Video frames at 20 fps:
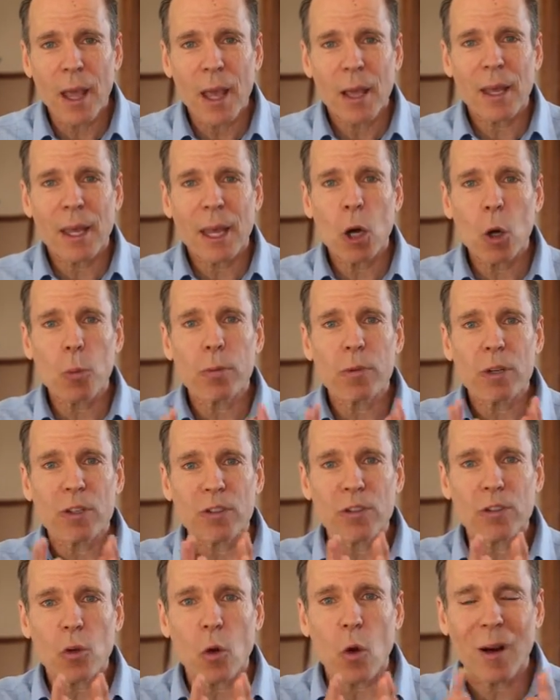They help
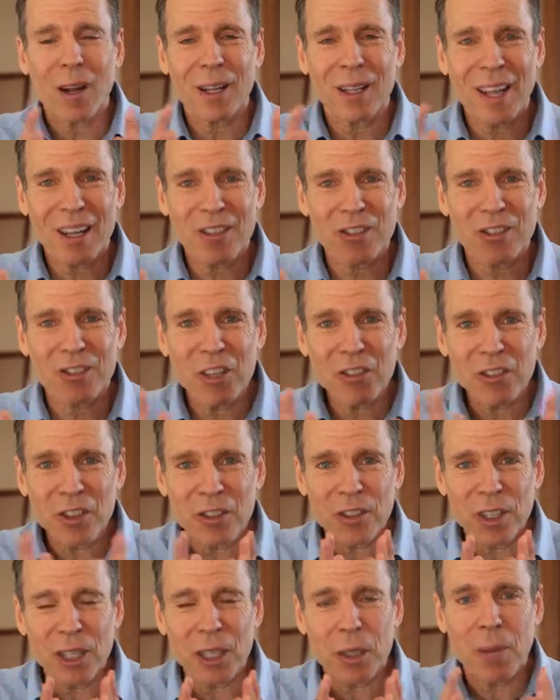restore
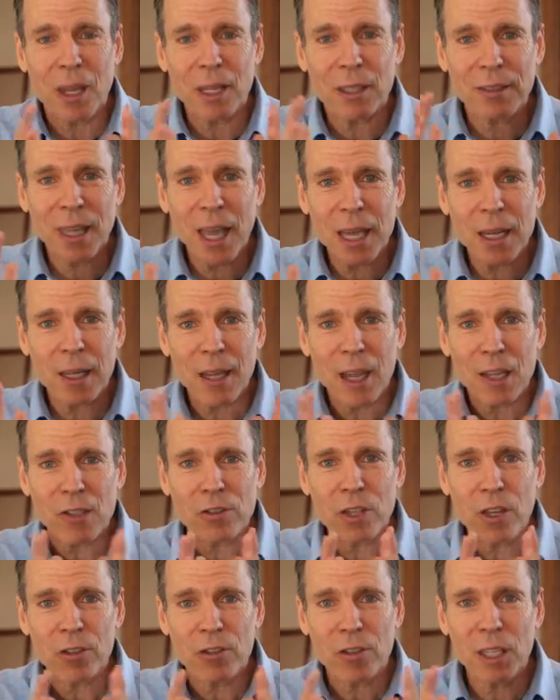elasticity and maintain
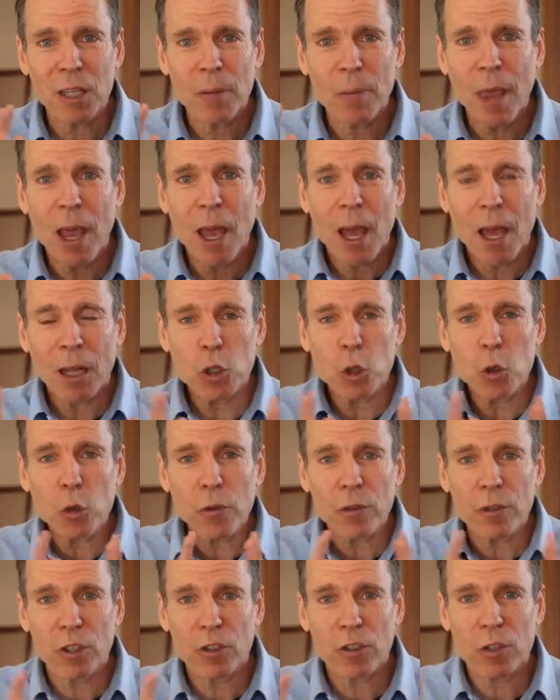elasticity and
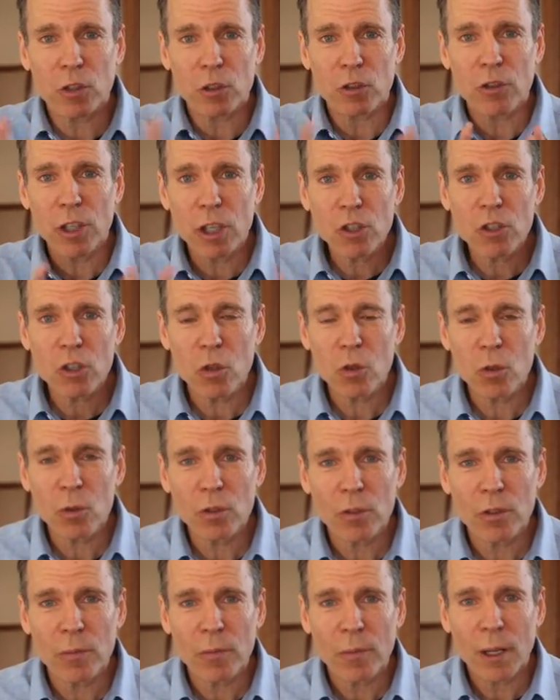youthfulness of your
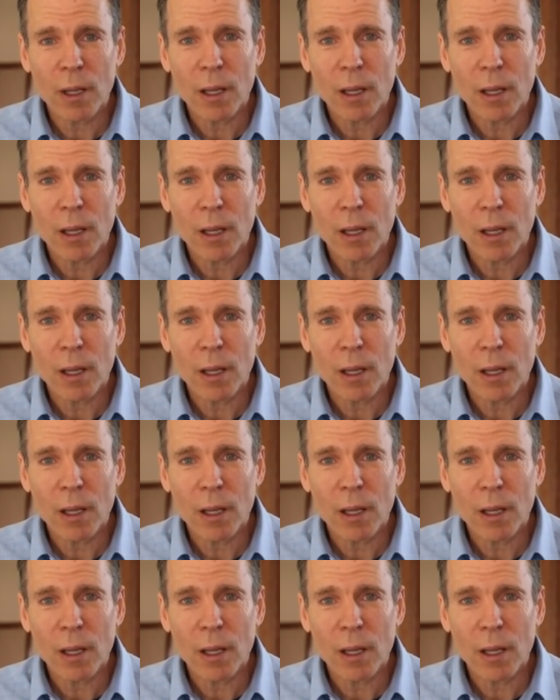tissues.